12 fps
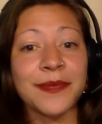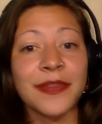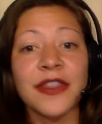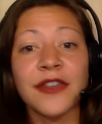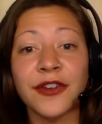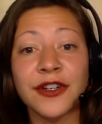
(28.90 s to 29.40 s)

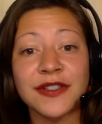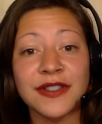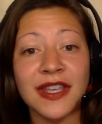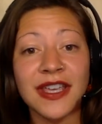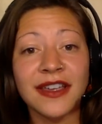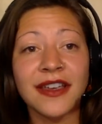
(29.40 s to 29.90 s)
The first
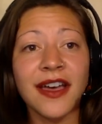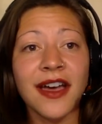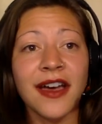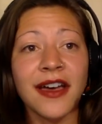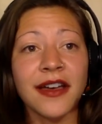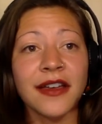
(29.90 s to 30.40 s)
thing,
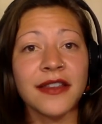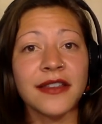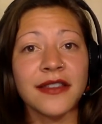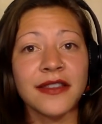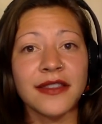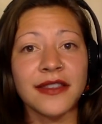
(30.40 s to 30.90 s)

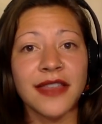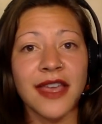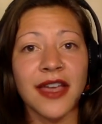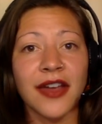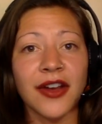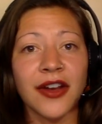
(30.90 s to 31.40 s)

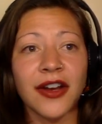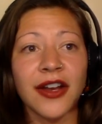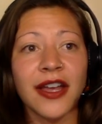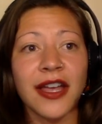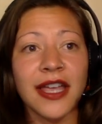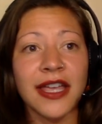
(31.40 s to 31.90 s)
there
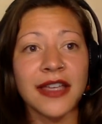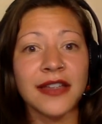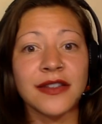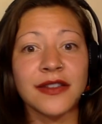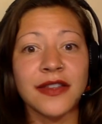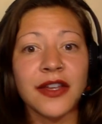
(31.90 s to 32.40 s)

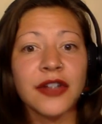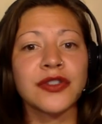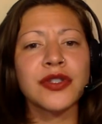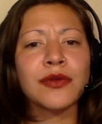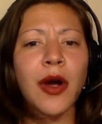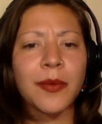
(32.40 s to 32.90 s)
are
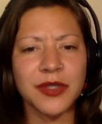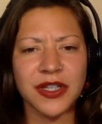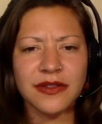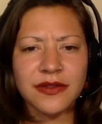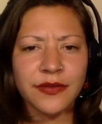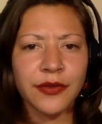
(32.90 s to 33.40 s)
two
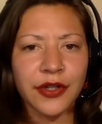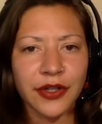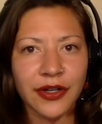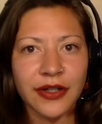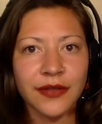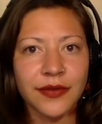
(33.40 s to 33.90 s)
options for
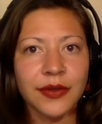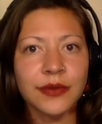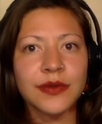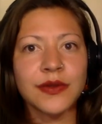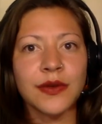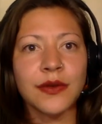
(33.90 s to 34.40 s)
your interview.
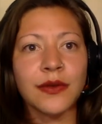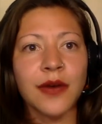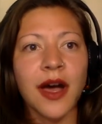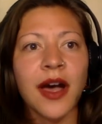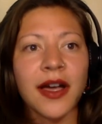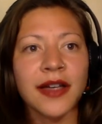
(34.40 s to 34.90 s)
So
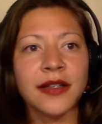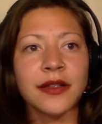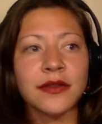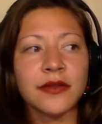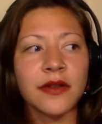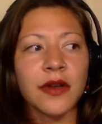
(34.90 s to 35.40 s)
I
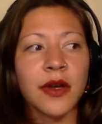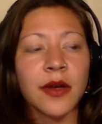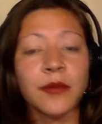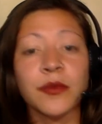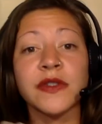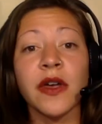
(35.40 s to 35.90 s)

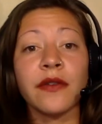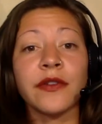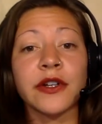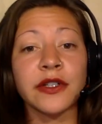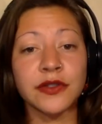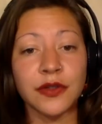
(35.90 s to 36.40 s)
was
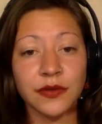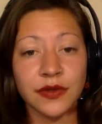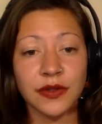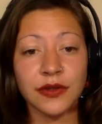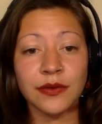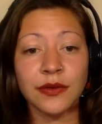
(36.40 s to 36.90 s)
offered and chose
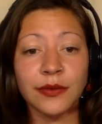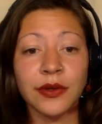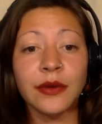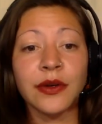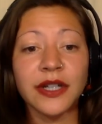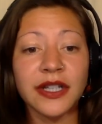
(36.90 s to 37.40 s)
to do the
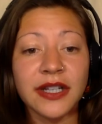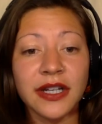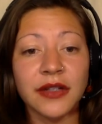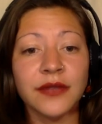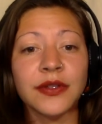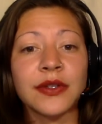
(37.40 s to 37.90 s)
recorded
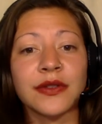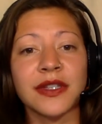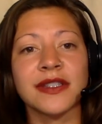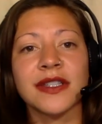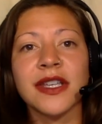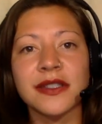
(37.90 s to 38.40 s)
interview.
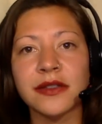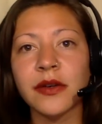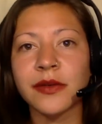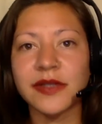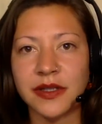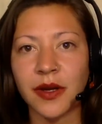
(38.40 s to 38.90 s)
This isn't
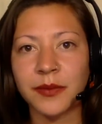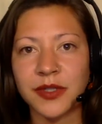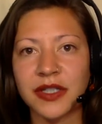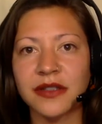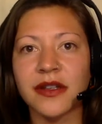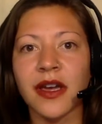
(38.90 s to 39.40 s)
always an
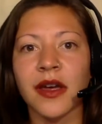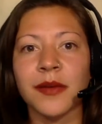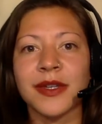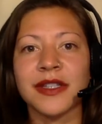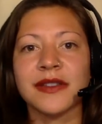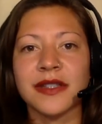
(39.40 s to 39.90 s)
option.
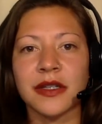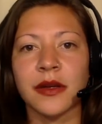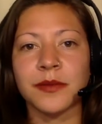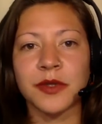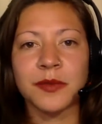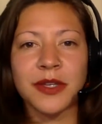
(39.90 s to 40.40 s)
It's an
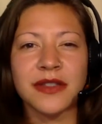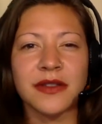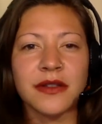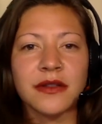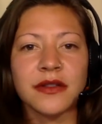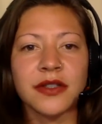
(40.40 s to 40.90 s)
option based
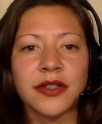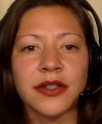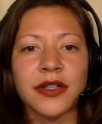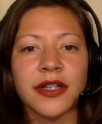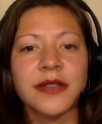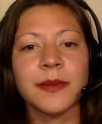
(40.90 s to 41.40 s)
on
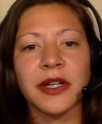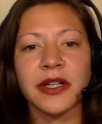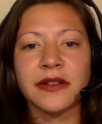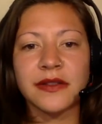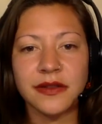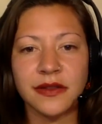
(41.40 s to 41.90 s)
your
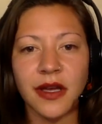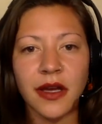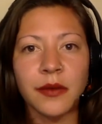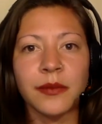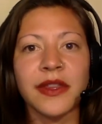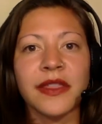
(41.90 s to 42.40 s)
experience
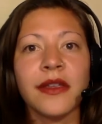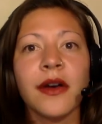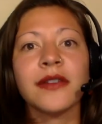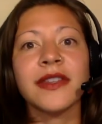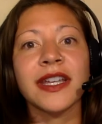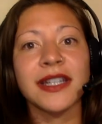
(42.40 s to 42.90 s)
with
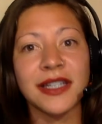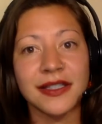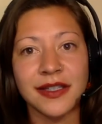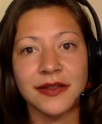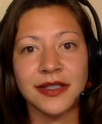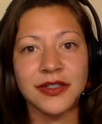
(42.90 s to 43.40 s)
online
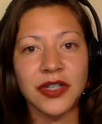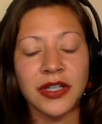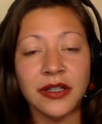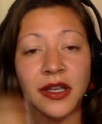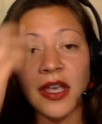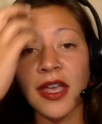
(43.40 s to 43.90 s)
ESL teaching,